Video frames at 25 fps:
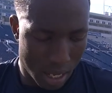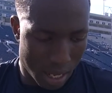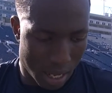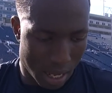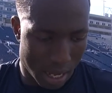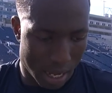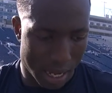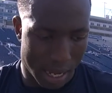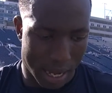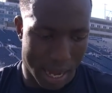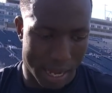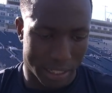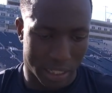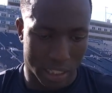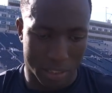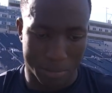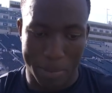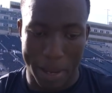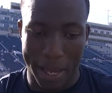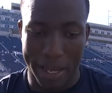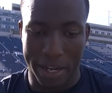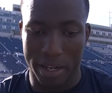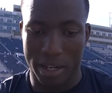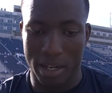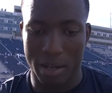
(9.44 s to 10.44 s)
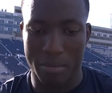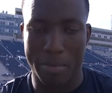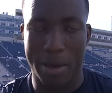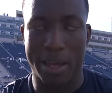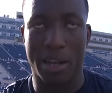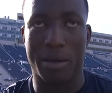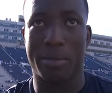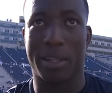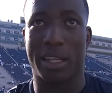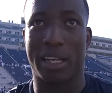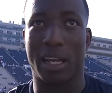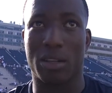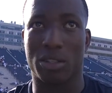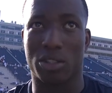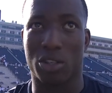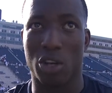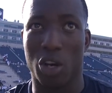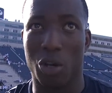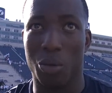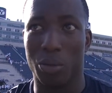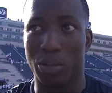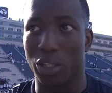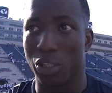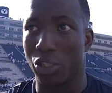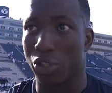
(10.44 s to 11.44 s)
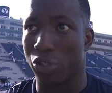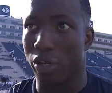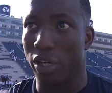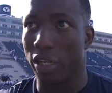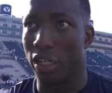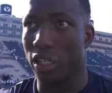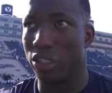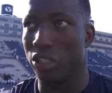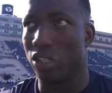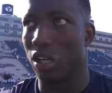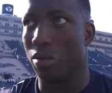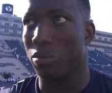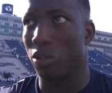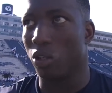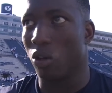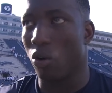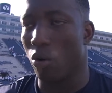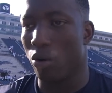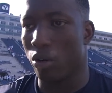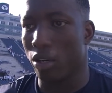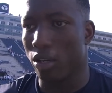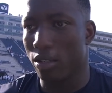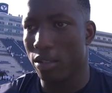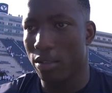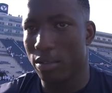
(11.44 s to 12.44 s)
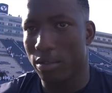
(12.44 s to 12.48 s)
Uh, I just baited him, made him think I was going with the streak, and jumped the corner.